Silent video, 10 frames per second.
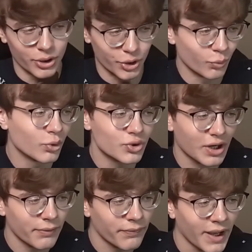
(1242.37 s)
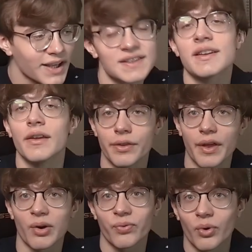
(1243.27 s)
You will drive fast,
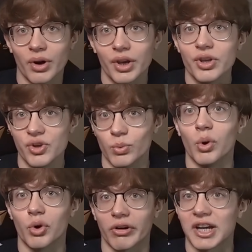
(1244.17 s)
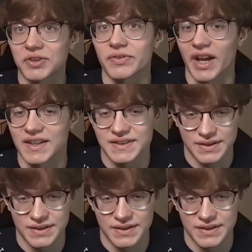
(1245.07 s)
therefore you will crash fast.